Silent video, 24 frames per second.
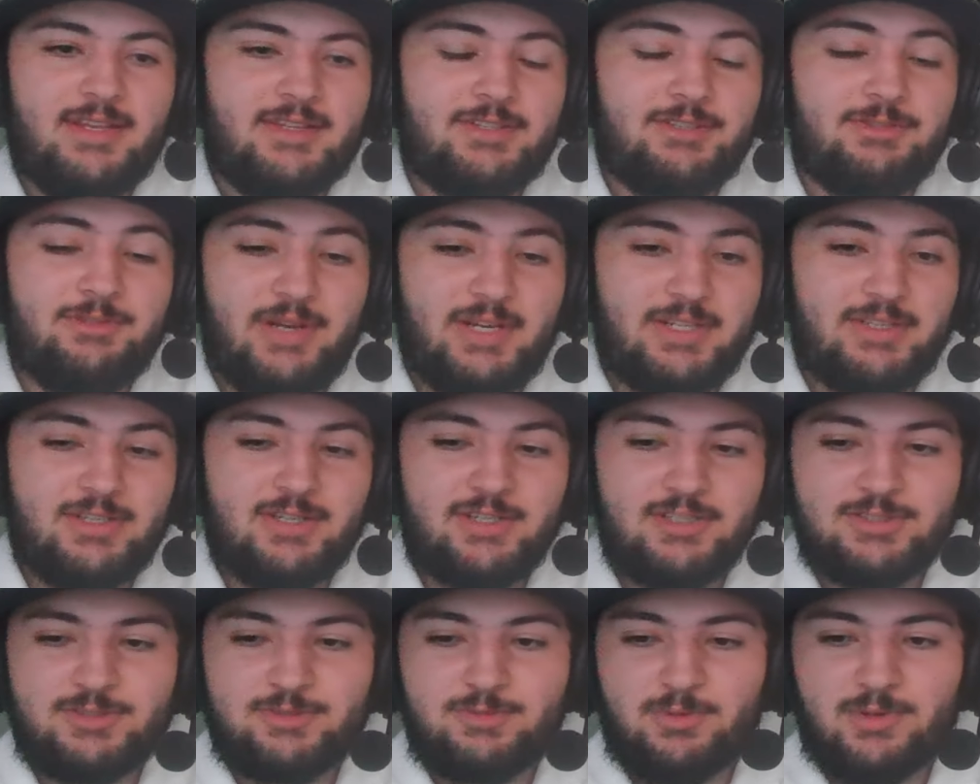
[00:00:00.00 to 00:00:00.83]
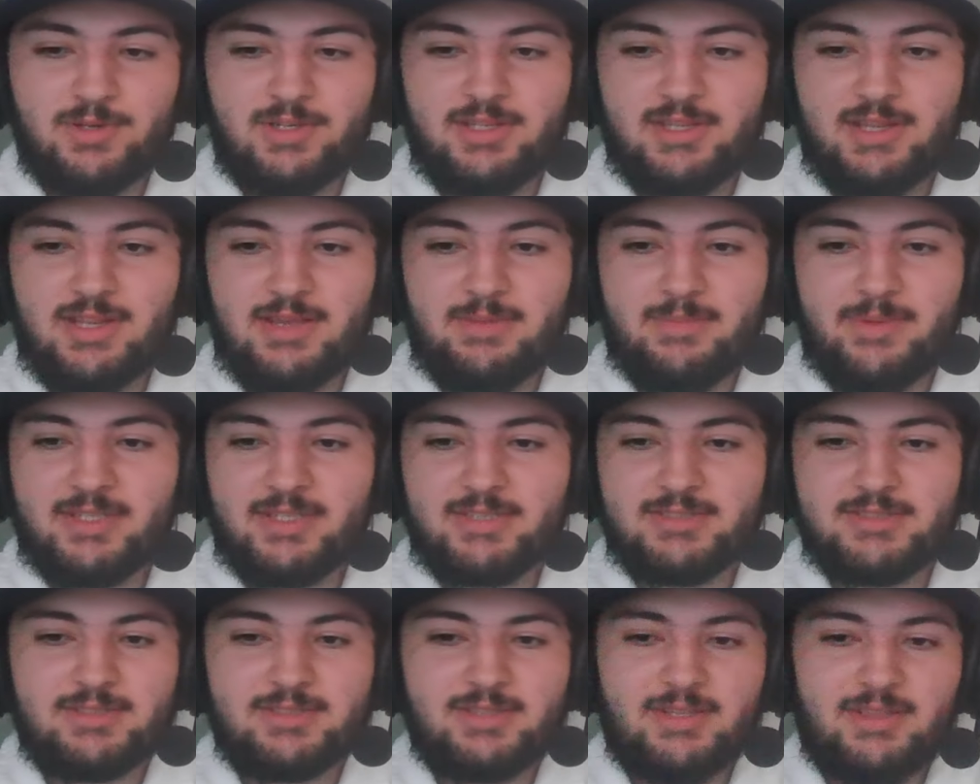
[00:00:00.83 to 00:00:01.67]
Tyranitar is one of the
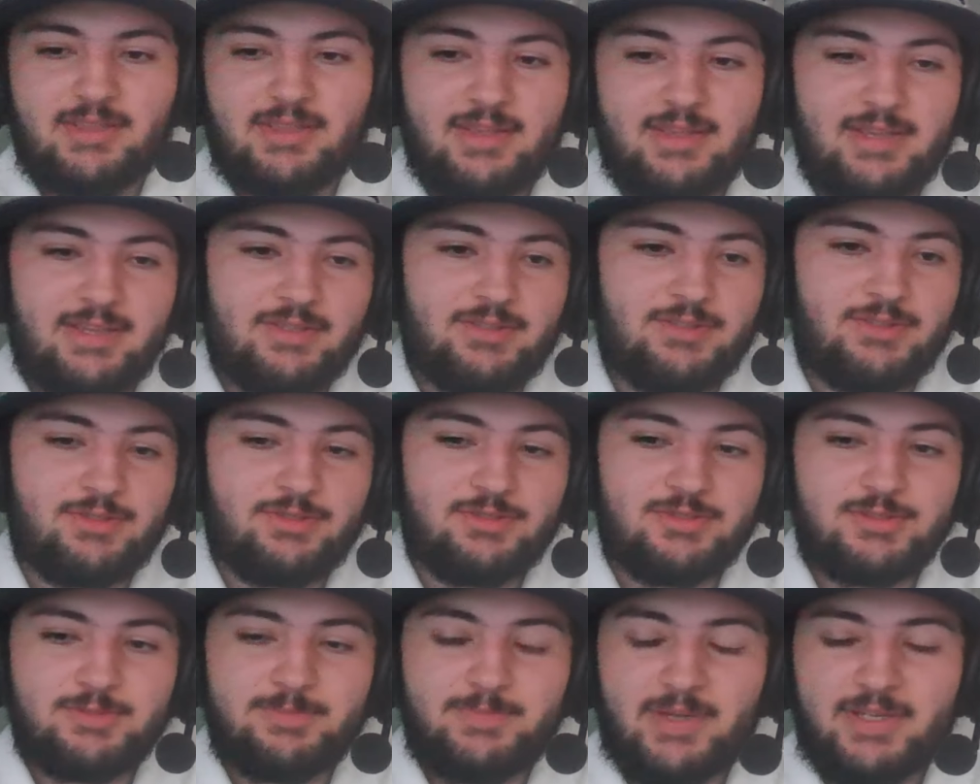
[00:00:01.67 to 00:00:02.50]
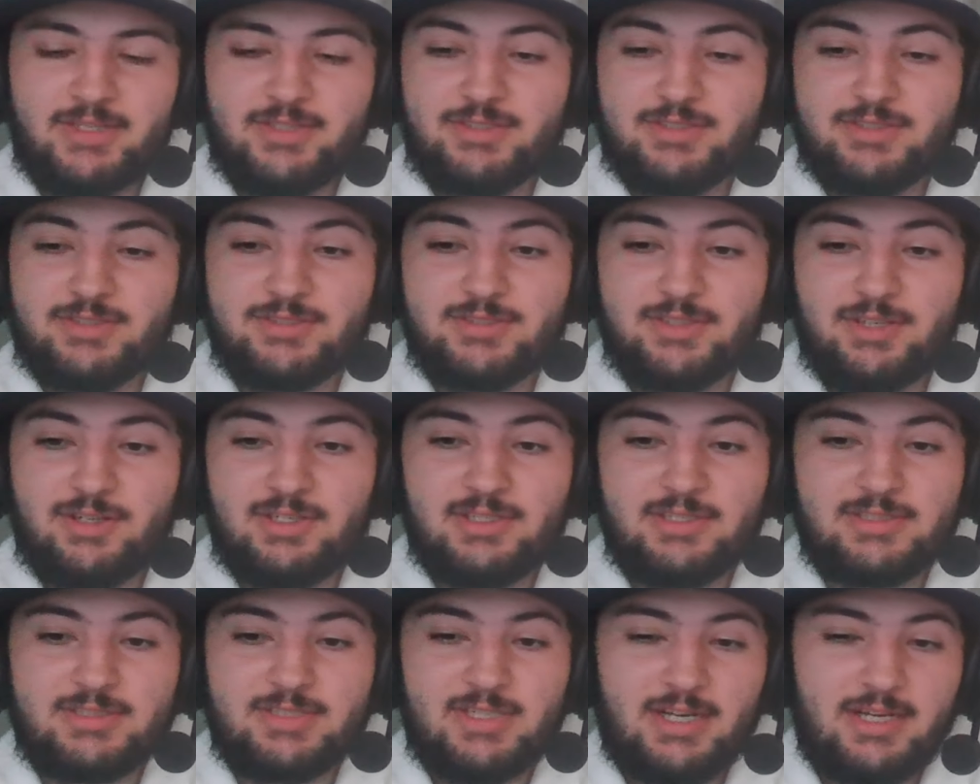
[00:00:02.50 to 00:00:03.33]
best thing to spend your
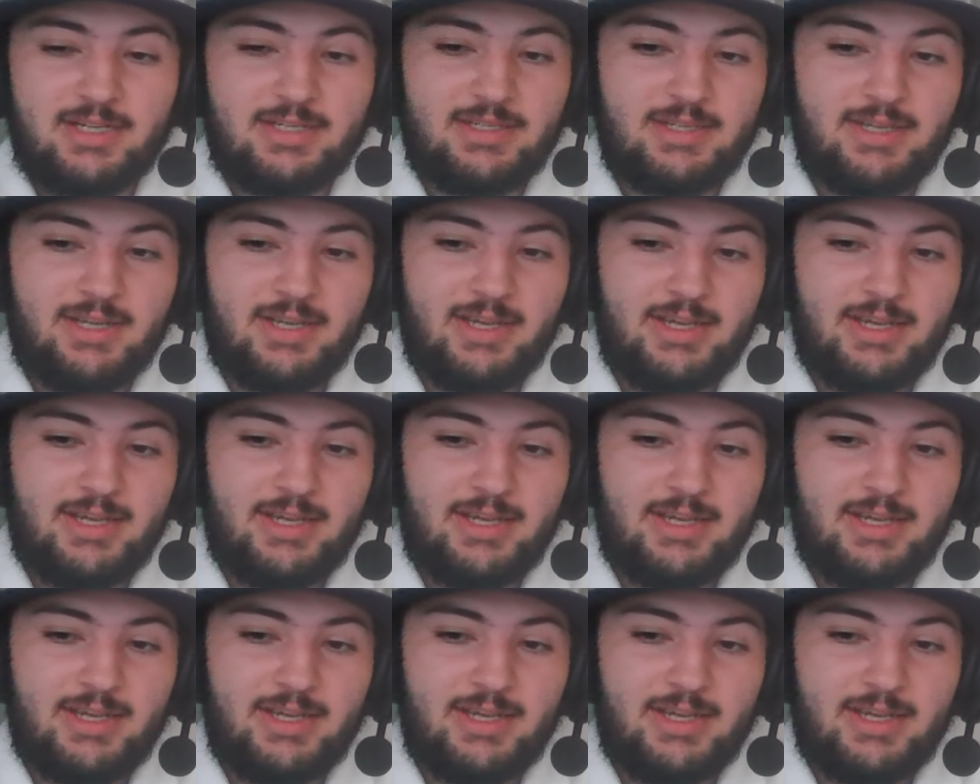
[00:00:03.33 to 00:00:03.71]
Stardust on,